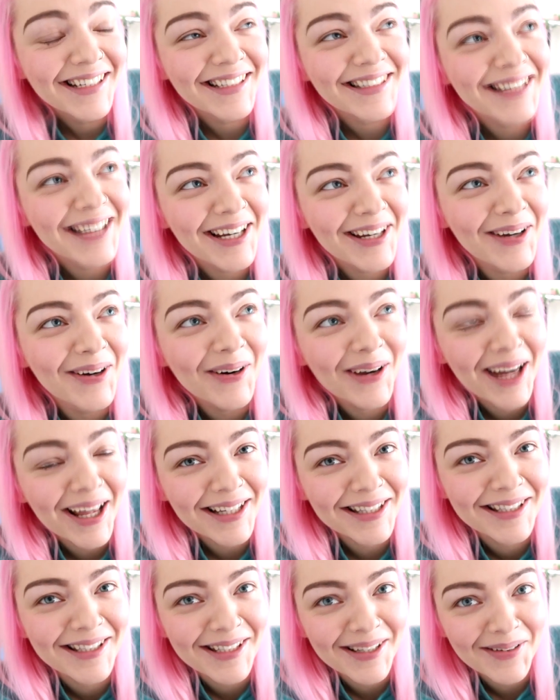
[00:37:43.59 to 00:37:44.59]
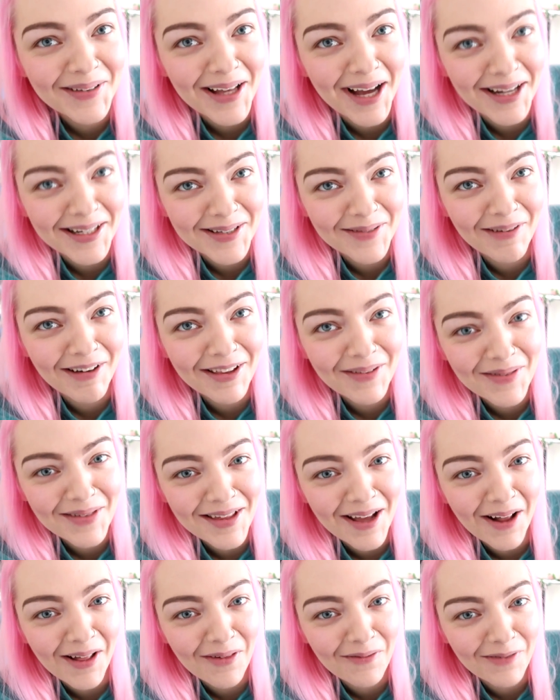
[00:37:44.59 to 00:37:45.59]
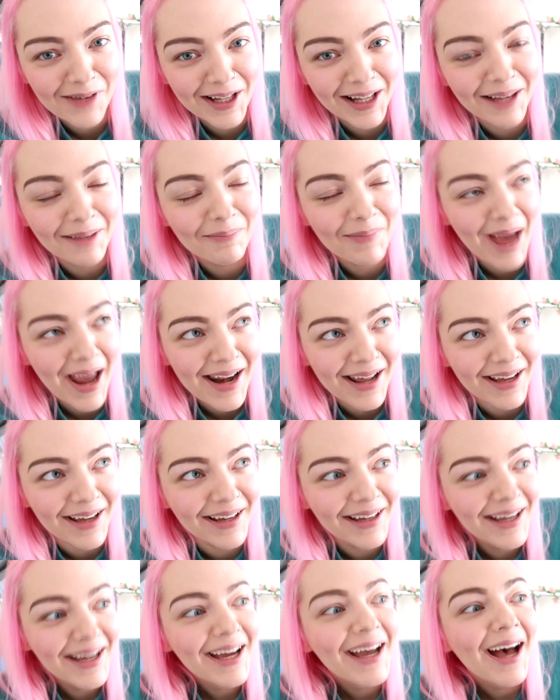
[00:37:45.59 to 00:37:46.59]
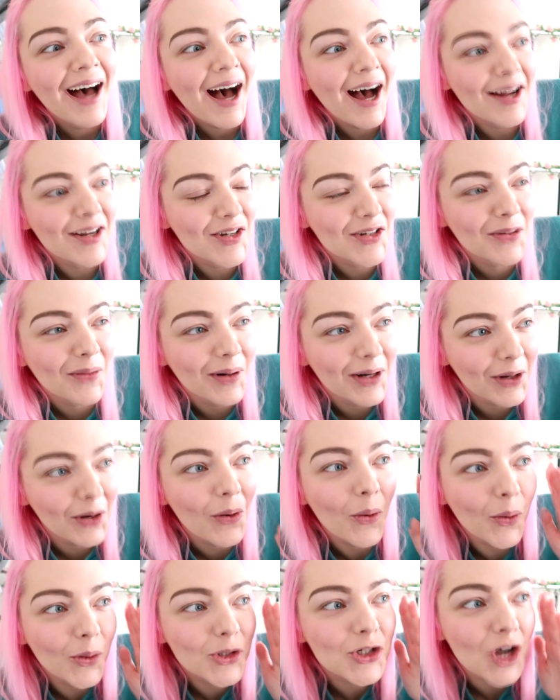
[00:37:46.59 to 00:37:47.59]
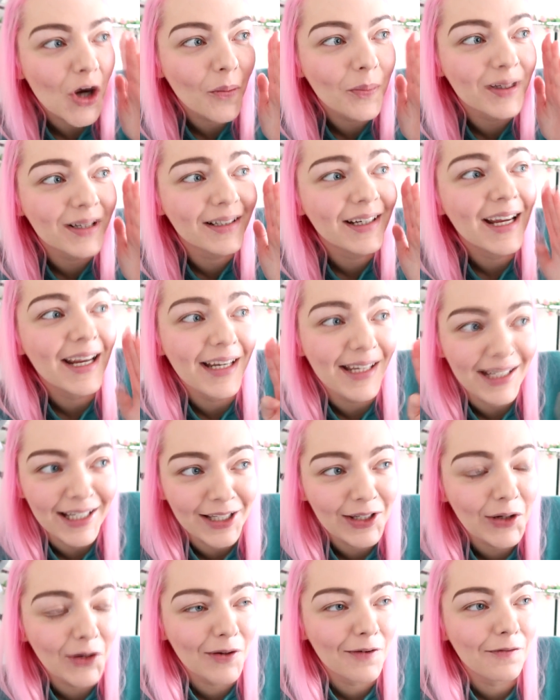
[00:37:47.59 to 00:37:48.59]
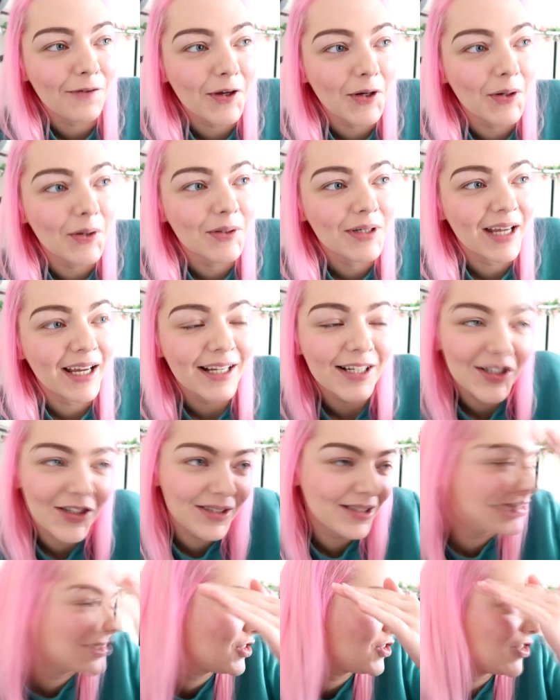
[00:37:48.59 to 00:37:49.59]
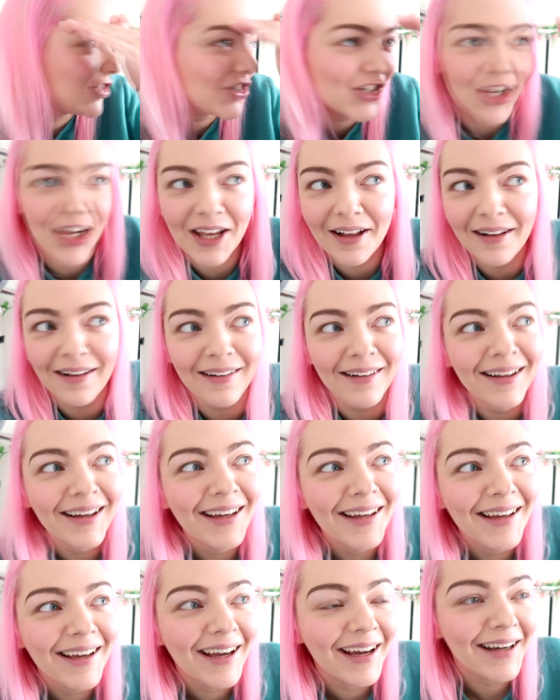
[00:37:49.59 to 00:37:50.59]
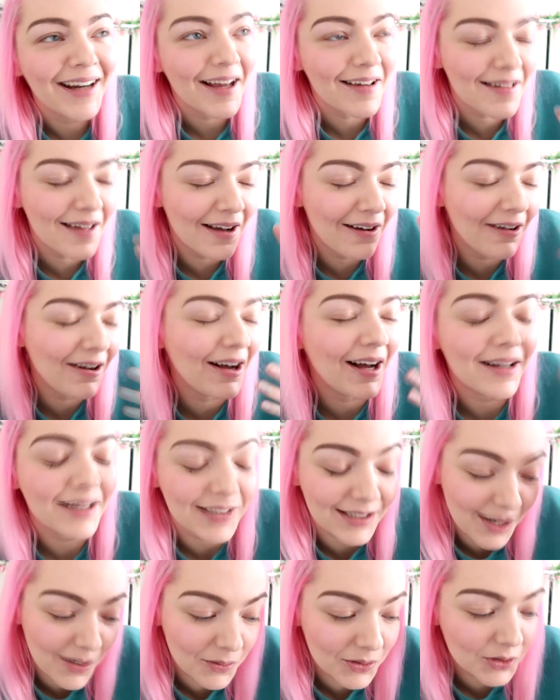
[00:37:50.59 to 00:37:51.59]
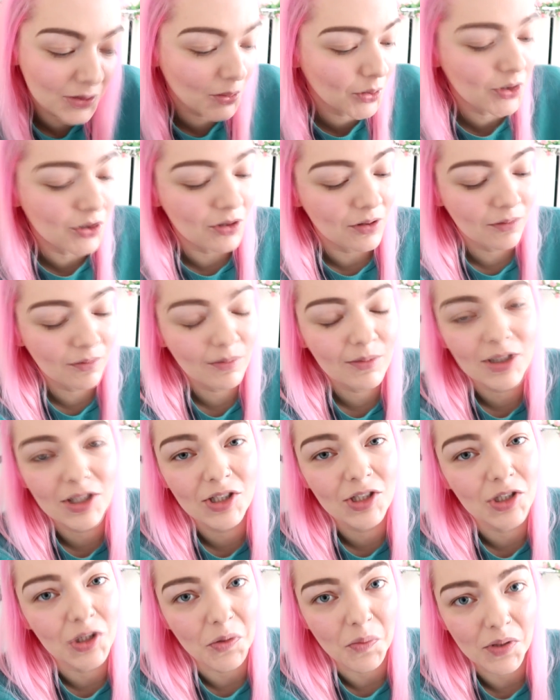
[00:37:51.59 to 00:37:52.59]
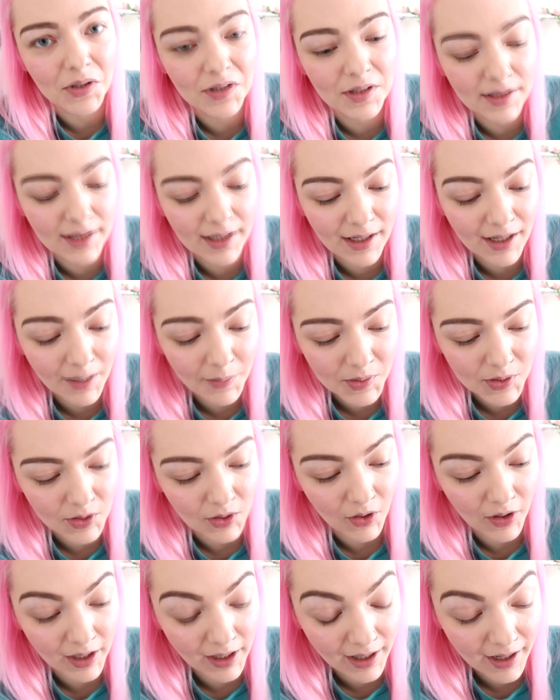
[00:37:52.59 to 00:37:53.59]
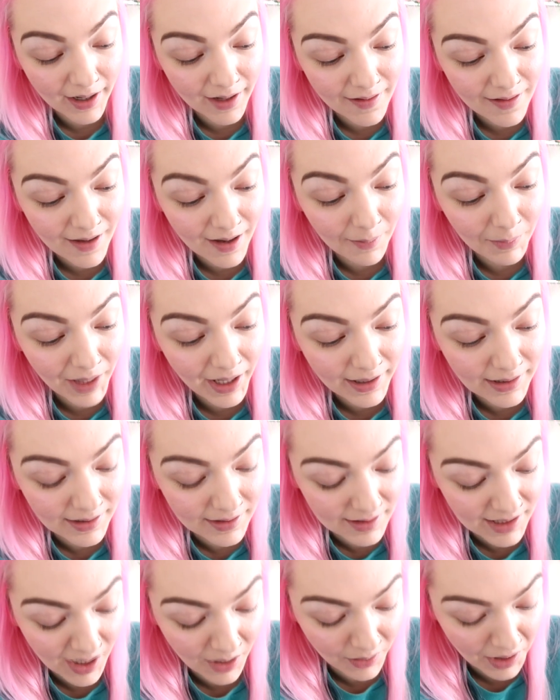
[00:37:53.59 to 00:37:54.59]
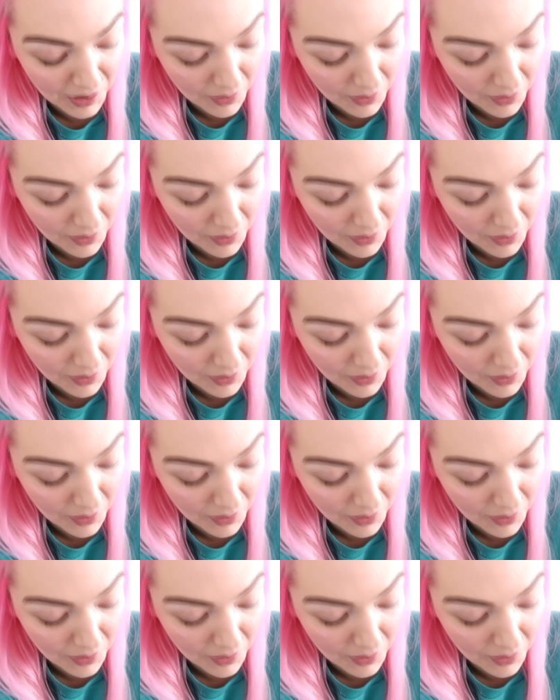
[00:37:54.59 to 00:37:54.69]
Does anyone else do that to make themselves feel better? I just want to go shopping and eat good food and chill. And I sound so stupid today. I'm sorry, guys. I'm letting you down.